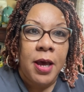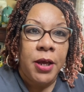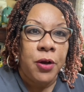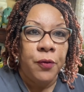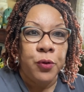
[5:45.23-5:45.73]

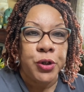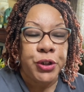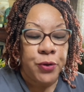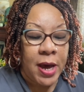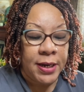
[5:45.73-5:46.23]
You know, of course,
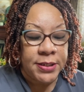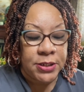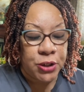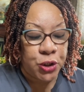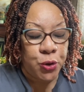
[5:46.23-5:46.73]
you know, I listen
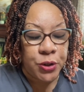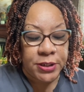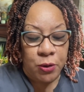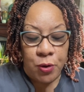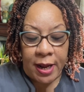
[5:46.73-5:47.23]
to George
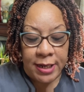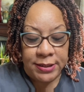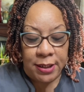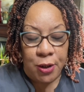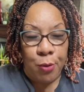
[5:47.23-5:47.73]
the
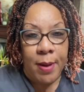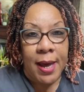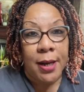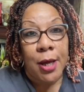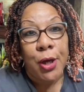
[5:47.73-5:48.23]
Antique
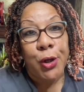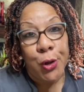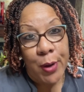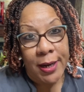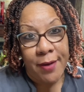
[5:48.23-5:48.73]
Nomad. You
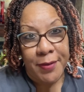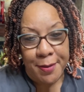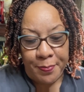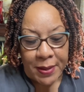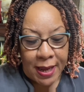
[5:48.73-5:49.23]
know I love
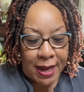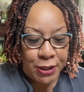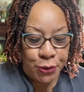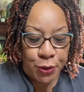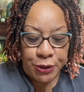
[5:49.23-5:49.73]
him.
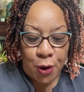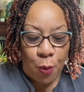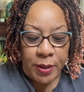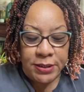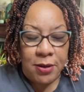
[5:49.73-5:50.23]
And George
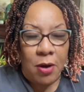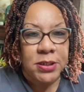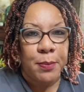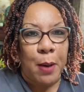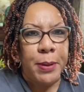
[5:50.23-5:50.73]
always talks
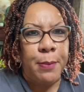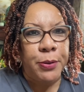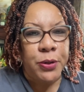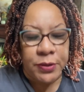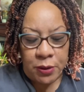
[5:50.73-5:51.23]
about people
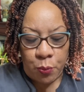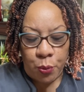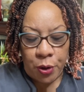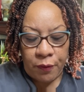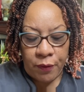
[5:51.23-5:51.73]
using the
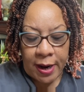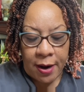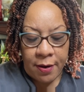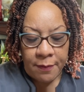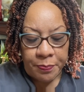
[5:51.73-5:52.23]
word
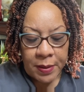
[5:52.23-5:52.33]
rare.